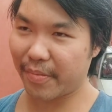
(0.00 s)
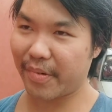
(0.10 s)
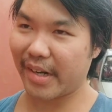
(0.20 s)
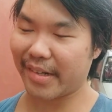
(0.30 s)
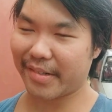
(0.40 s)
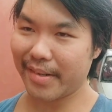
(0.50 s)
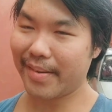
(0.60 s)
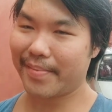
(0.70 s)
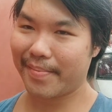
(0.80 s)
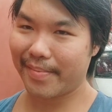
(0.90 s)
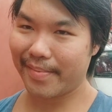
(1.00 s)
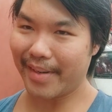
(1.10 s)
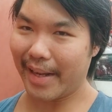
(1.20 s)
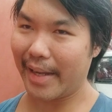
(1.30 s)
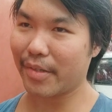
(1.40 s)
production
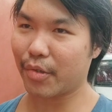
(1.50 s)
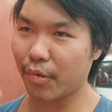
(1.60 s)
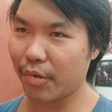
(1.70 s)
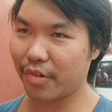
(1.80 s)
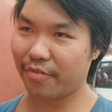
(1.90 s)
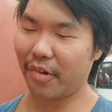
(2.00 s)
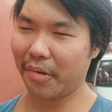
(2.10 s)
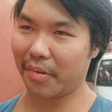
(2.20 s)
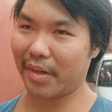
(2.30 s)
is soon to fall,